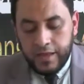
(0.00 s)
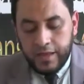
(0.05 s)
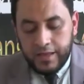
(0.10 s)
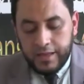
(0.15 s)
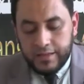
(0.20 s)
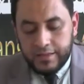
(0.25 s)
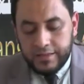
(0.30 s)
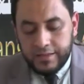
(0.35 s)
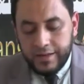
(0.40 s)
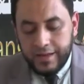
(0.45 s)

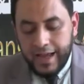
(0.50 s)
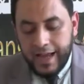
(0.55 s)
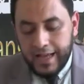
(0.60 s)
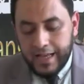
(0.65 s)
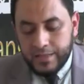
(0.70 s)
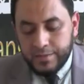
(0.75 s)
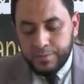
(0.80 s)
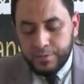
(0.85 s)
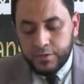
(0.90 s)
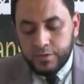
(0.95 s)
is an
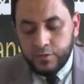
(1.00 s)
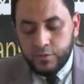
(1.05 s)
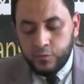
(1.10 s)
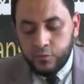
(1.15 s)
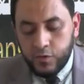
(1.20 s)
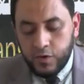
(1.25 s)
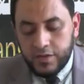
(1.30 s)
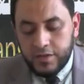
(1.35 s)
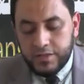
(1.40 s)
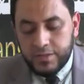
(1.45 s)
aspect of
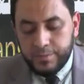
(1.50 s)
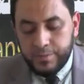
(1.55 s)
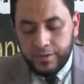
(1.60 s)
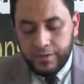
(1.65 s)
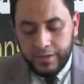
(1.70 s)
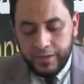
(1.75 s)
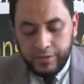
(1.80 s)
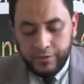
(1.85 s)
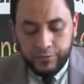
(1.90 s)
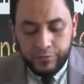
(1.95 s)
one's
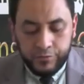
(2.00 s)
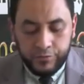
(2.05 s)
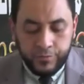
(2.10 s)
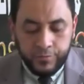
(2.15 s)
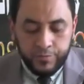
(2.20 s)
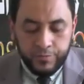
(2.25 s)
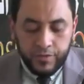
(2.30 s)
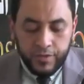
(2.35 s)
belief.'